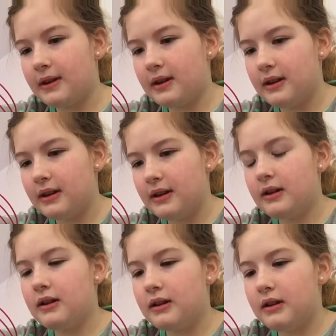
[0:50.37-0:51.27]

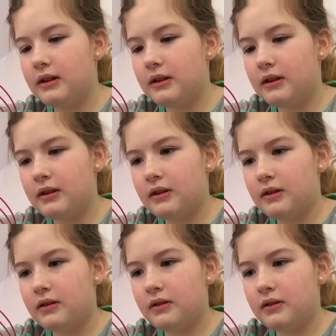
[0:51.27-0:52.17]

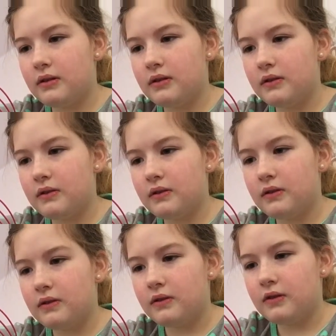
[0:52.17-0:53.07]

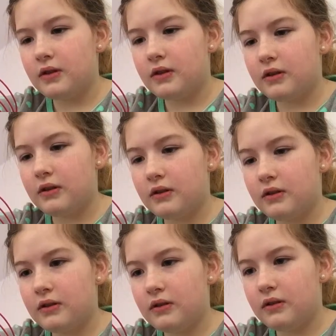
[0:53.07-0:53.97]

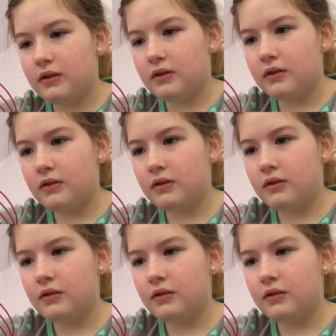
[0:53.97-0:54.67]
Nobody speaks.